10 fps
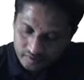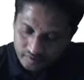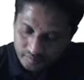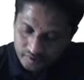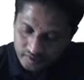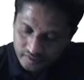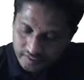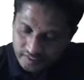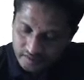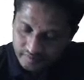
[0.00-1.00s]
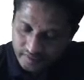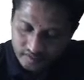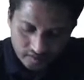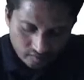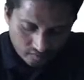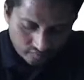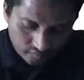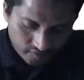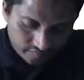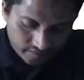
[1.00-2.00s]
Suppose it is x square is equal to
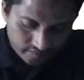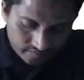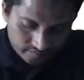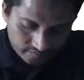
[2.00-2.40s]
4ay.